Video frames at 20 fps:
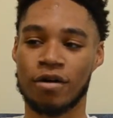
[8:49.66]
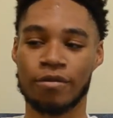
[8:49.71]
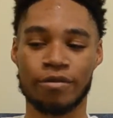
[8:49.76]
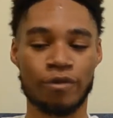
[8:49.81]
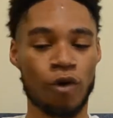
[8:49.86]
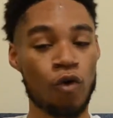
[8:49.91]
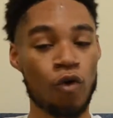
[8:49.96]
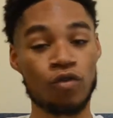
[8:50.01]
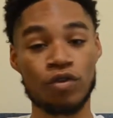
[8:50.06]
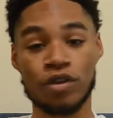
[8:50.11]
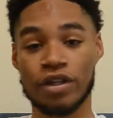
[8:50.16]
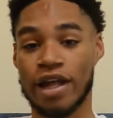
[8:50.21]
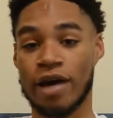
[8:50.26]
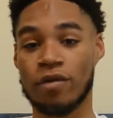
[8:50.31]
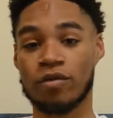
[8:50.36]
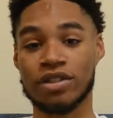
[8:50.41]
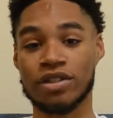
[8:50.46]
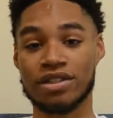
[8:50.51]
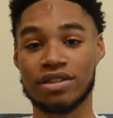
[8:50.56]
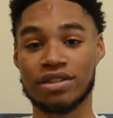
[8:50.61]
Hopefully
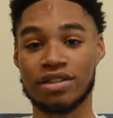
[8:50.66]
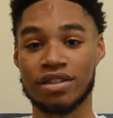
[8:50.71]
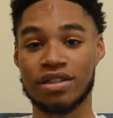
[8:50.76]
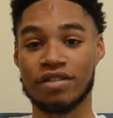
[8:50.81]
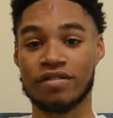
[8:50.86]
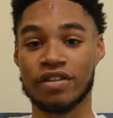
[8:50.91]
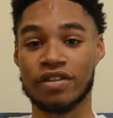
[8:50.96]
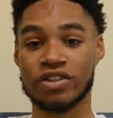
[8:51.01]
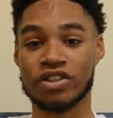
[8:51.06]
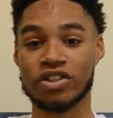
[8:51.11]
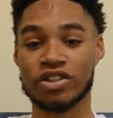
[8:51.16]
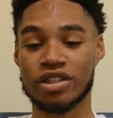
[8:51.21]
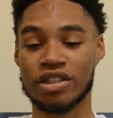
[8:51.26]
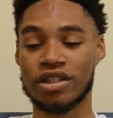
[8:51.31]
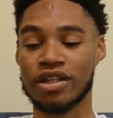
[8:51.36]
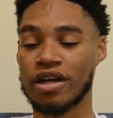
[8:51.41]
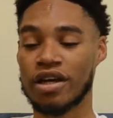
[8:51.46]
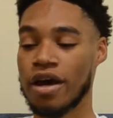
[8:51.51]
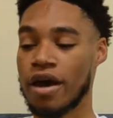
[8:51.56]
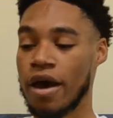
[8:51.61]
that we see eventually.
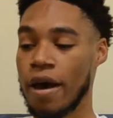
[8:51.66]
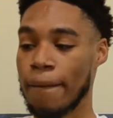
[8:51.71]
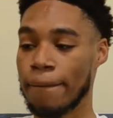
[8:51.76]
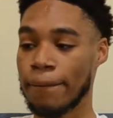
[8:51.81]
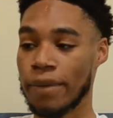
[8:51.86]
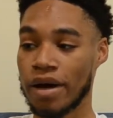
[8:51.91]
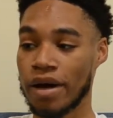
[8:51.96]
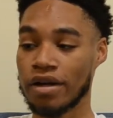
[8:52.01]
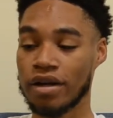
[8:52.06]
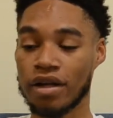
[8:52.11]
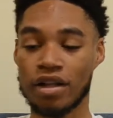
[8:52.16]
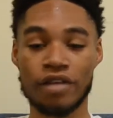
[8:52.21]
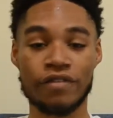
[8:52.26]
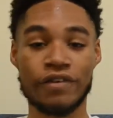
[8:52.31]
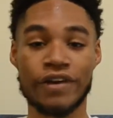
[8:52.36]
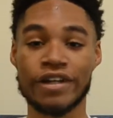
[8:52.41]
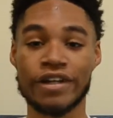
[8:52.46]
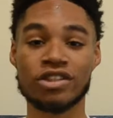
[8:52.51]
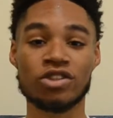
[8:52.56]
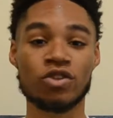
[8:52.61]
But
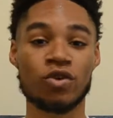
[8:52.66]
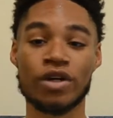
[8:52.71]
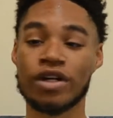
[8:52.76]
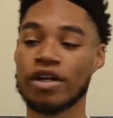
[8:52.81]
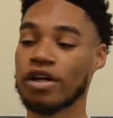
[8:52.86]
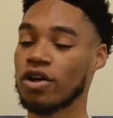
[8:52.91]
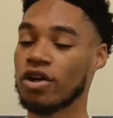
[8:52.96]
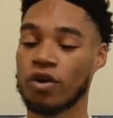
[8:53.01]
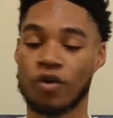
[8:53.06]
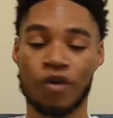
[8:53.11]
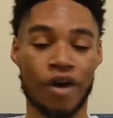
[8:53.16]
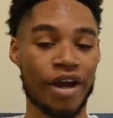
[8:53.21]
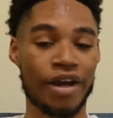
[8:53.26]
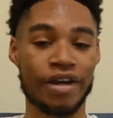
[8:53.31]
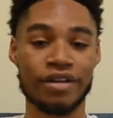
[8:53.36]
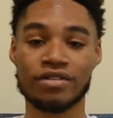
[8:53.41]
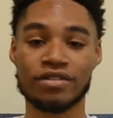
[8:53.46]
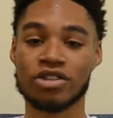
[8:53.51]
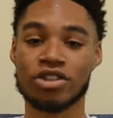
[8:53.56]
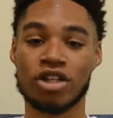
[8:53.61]
Olivier's story,
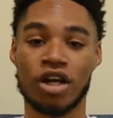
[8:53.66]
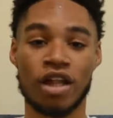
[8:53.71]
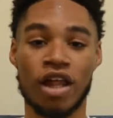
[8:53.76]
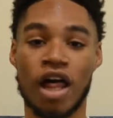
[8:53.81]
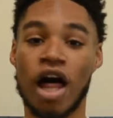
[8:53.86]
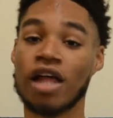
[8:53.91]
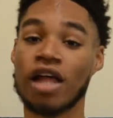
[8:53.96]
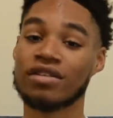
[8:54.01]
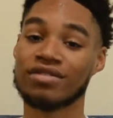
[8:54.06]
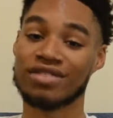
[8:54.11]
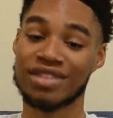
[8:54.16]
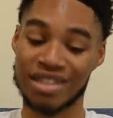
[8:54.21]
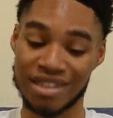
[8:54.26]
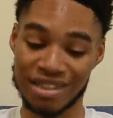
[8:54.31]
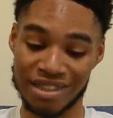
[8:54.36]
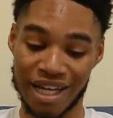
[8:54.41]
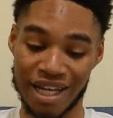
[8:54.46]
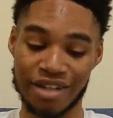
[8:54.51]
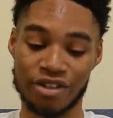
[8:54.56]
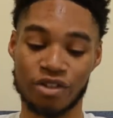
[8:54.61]
great. Charlie Oliveira, he's
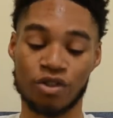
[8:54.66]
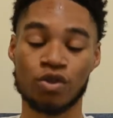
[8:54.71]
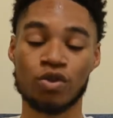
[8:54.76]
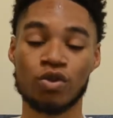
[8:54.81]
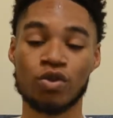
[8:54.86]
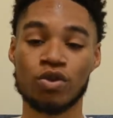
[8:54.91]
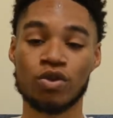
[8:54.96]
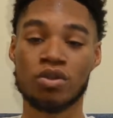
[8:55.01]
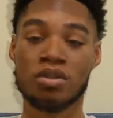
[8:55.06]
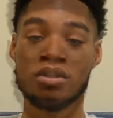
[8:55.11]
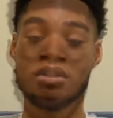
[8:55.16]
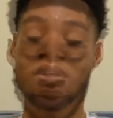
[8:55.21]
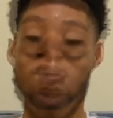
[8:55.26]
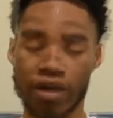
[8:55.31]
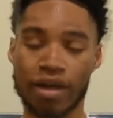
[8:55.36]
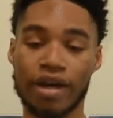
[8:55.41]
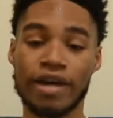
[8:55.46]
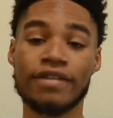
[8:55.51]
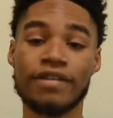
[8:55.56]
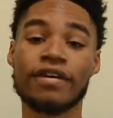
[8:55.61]
that dude.
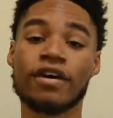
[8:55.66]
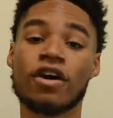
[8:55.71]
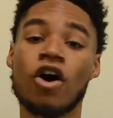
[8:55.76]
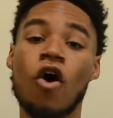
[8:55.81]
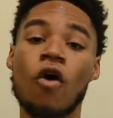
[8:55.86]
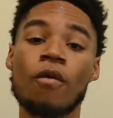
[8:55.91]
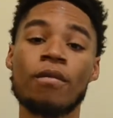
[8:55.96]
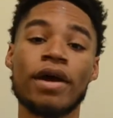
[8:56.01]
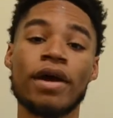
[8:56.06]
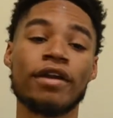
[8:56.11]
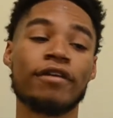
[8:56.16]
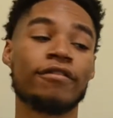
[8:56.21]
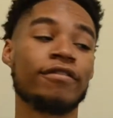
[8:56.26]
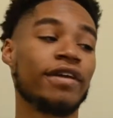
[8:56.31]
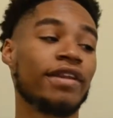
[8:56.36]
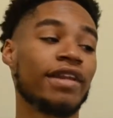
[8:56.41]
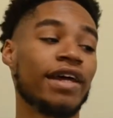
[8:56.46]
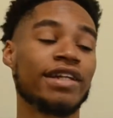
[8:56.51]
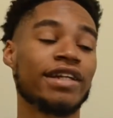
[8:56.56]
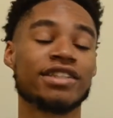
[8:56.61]
In the co-main
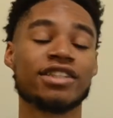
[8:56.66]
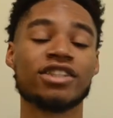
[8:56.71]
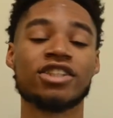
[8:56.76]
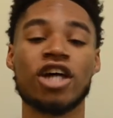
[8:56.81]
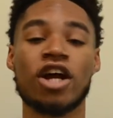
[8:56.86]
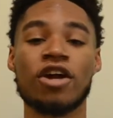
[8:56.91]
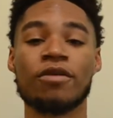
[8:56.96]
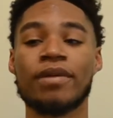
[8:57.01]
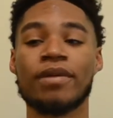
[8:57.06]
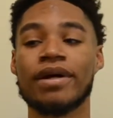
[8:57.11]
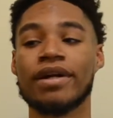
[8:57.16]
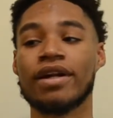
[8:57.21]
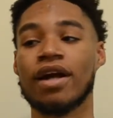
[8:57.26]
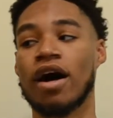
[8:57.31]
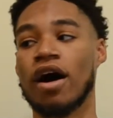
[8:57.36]
event, ladies and gentlemen,